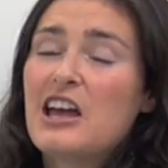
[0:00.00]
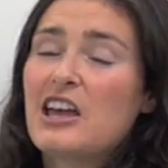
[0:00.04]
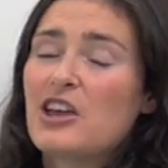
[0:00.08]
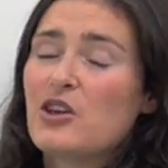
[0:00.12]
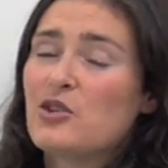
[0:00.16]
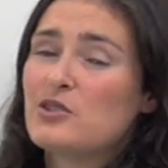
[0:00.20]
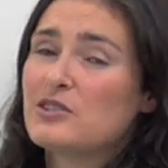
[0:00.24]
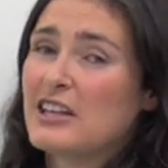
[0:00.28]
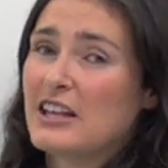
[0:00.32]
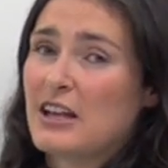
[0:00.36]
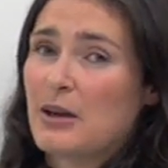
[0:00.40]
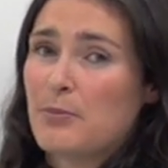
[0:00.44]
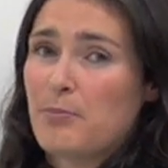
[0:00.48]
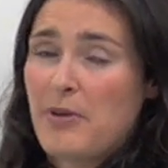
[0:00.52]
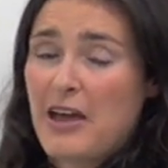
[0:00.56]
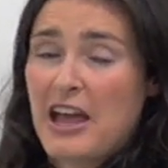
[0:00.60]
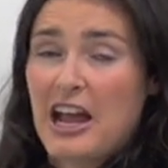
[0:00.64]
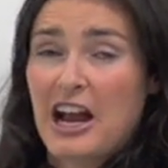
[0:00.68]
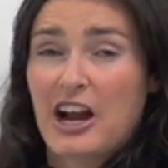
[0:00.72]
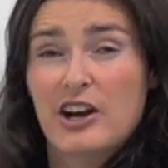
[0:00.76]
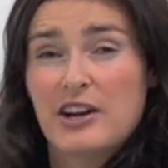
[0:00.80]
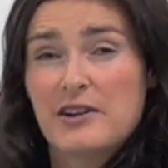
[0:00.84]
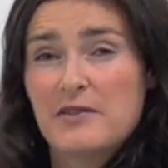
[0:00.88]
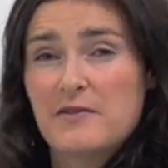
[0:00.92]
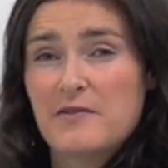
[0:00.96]
using a
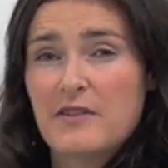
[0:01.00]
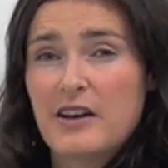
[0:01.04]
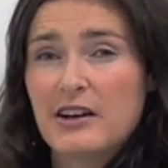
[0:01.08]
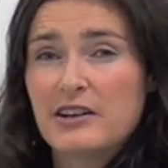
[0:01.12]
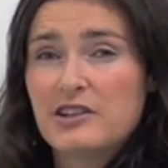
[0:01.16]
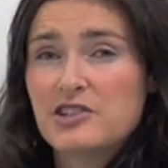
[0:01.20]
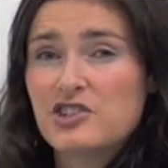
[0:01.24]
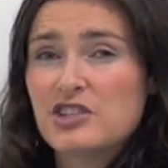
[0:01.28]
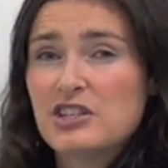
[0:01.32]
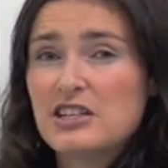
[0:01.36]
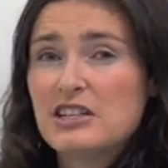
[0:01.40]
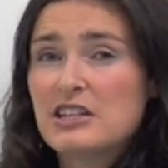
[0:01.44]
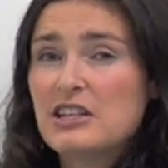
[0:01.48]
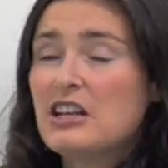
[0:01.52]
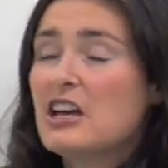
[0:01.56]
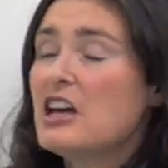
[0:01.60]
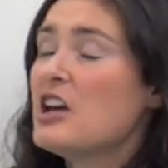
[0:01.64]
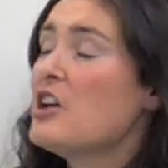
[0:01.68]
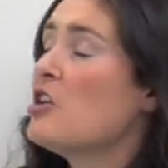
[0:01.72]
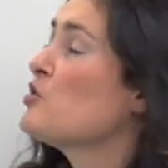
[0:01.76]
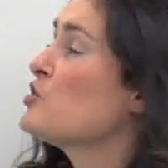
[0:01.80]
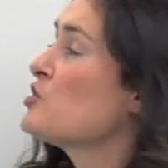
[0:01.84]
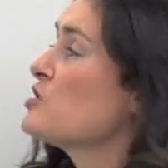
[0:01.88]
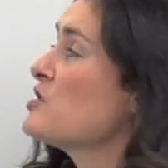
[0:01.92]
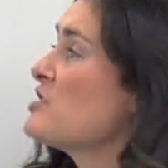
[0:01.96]
parent function
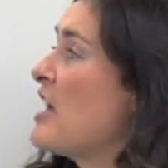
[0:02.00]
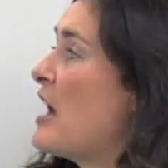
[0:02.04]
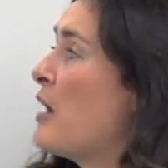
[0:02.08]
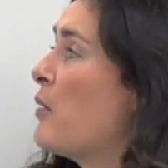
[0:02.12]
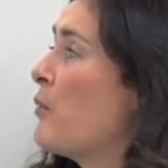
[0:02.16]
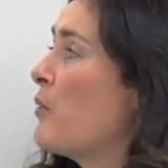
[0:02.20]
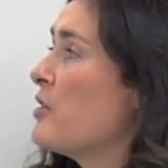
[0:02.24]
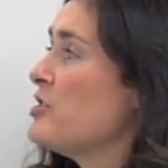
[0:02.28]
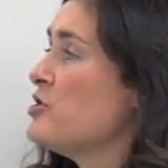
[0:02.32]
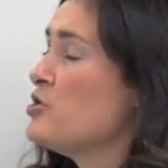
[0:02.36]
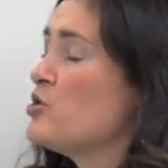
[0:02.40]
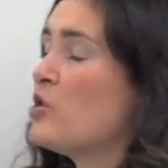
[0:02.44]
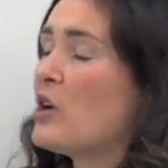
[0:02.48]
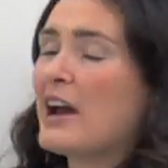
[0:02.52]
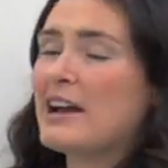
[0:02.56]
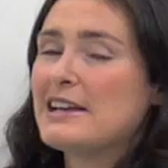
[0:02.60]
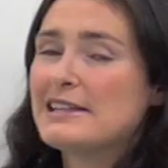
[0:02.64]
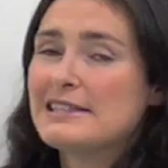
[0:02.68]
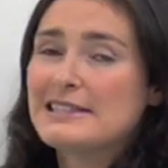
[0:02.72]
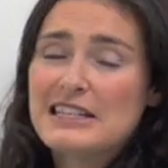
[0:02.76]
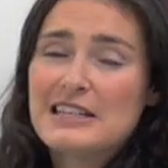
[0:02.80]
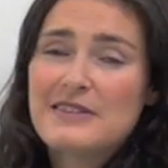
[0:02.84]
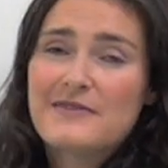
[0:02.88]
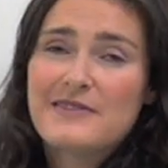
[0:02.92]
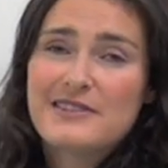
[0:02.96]
so that when you guys
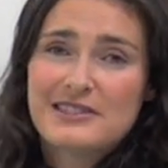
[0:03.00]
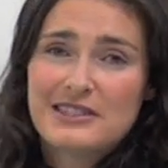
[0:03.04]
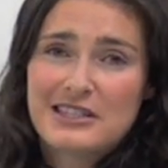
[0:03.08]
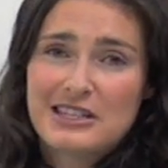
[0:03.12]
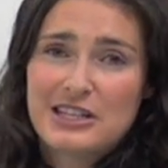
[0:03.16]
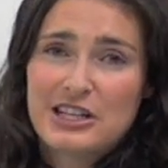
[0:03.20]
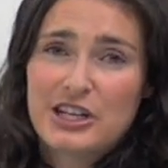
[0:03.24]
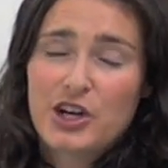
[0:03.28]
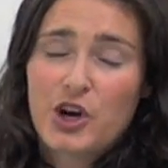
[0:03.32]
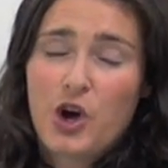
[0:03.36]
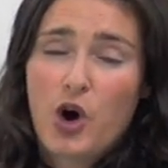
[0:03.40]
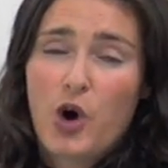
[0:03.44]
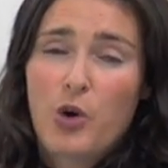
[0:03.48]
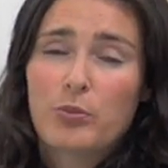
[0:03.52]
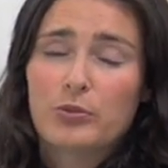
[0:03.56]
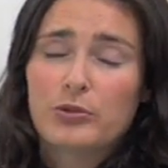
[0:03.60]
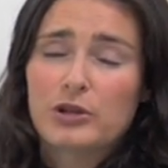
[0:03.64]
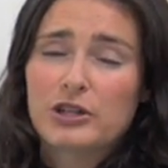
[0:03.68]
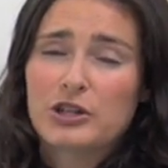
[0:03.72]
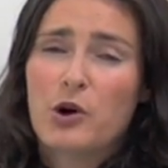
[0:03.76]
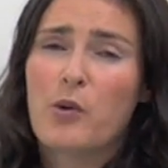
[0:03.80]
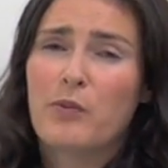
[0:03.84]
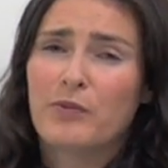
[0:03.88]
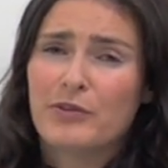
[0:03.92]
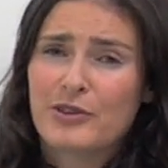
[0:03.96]
see this in your
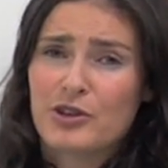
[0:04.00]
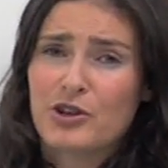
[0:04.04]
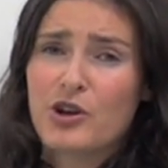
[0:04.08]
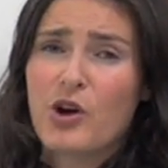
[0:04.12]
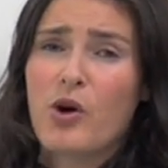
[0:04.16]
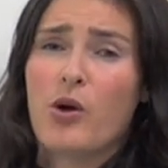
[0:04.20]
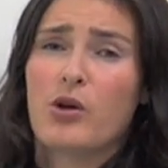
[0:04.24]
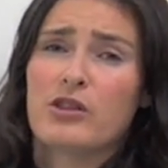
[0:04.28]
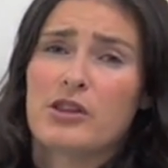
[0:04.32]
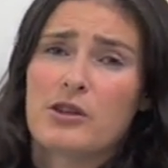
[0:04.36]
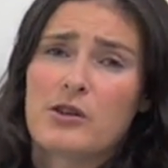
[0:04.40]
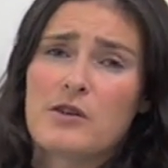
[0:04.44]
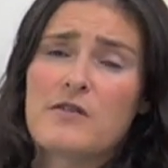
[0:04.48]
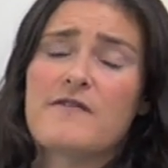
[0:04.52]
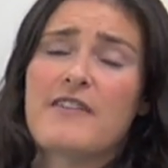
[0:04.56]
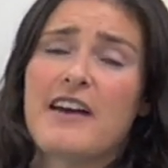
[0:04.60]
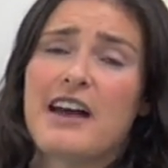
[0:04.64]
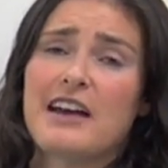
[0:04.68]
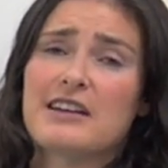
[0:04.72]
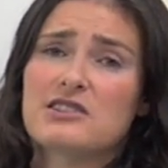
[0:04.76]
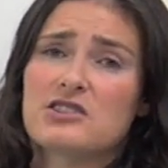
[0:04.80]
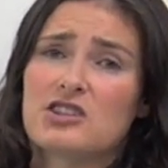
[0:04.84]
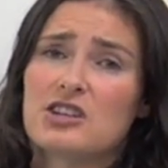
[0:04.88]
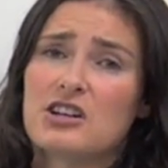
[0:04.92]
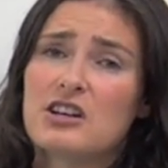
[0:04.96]
homework, hopefully it'll go a little
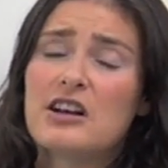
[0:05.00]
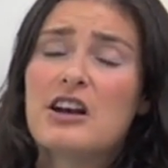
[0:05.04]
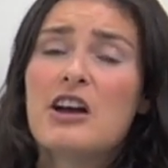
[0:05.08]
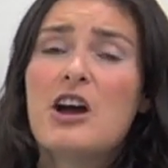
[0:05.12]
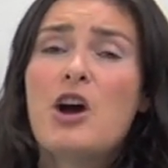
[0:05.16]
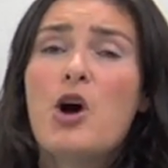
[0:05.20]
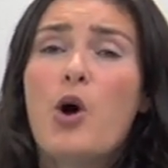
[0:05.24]
faster.